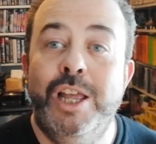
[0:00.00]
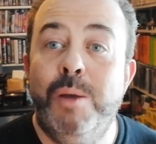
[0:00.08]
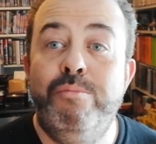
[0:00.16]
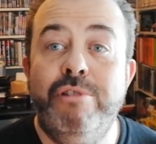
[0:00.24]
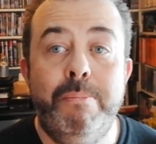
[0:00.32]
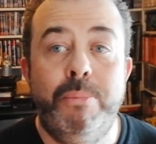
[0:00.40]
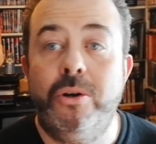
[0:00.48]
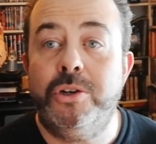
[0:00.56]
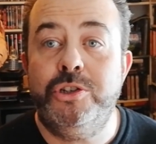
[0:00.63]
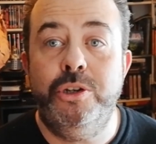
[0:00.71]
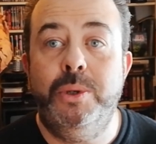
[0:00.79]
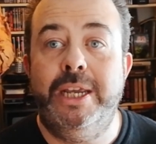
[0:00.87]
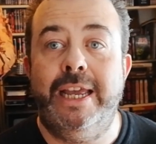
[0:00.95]
Britbox
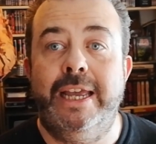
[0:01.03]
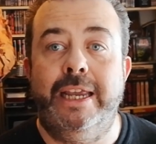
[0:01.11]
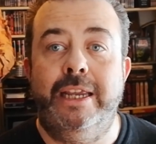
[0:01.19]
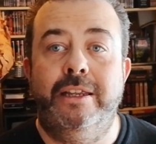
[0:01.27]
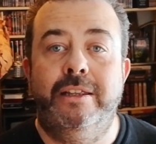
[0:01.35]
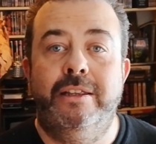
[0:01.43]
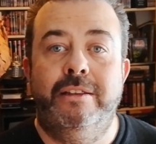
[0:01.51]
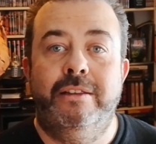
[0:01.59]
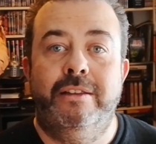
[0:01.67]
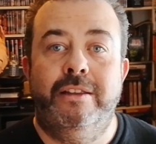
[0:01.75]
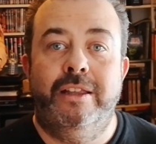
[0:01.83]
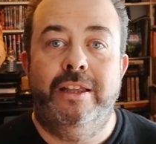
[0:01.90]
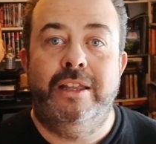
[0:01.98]
UK
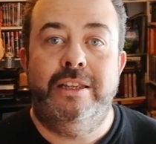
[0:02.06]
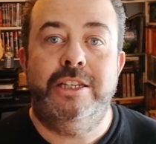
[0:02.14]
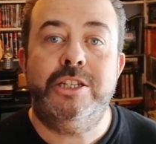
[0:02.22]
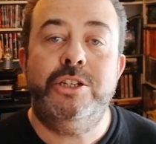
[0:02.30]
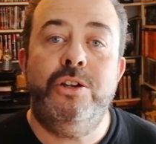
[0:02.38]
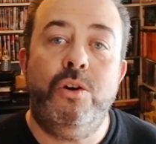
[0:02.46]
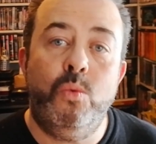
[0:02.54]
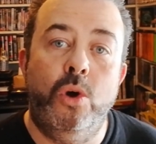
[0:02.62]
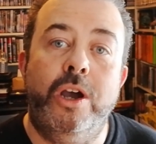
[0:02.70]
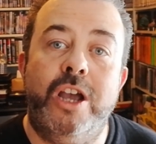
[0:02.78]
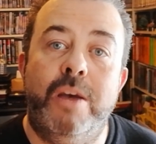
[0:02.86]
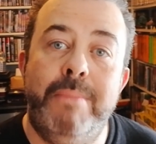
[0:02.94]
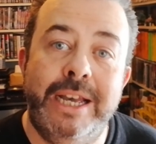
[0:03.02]
does not
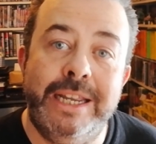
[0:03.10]
work on my